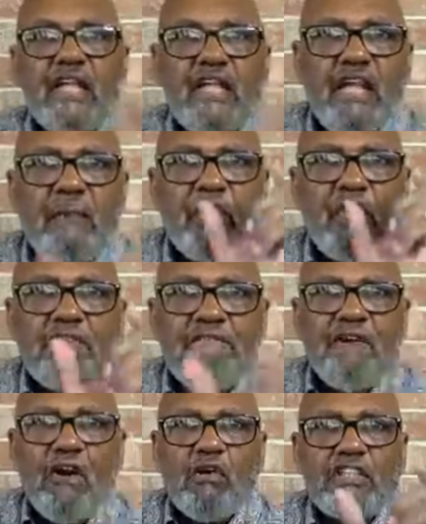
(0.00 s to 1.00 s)
Keep your
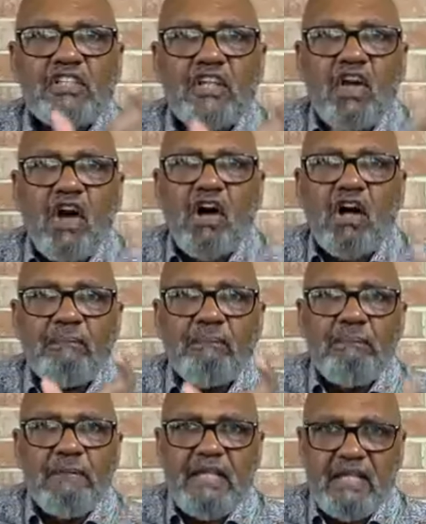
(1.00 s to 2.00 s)
focus
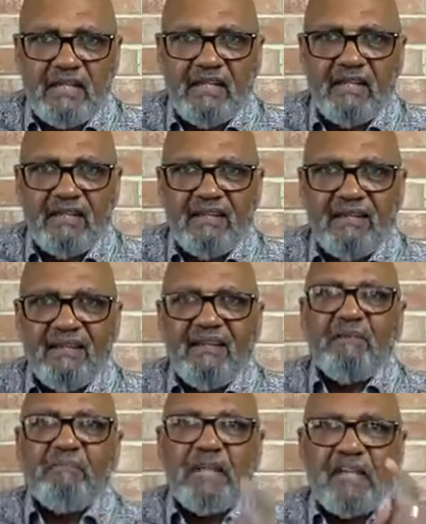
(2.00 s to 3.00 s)
on me
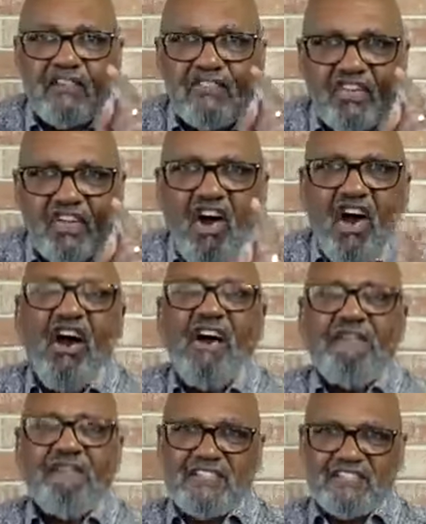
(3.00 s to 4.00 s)
because the
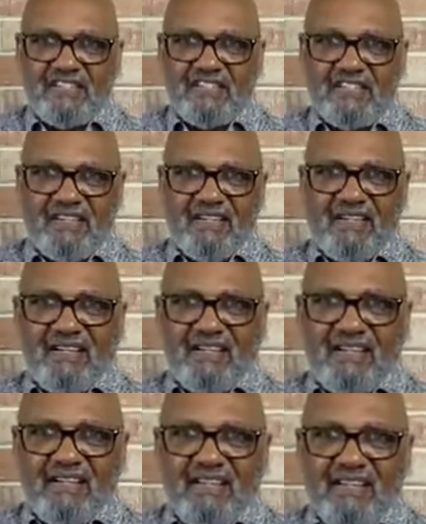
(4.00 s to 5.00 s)
harvest
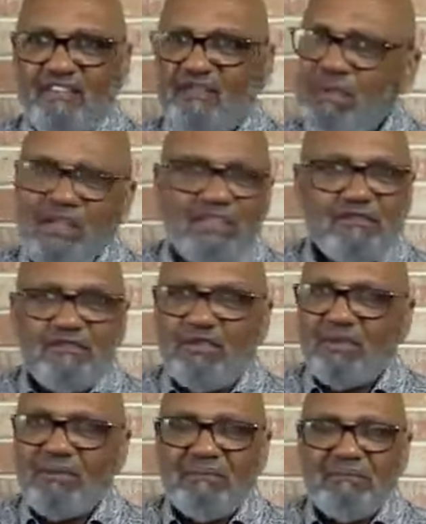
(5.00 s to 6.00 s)
is
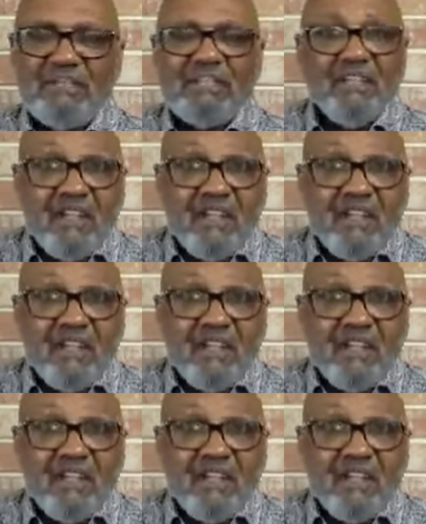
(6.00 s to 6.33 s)
plentiful, but the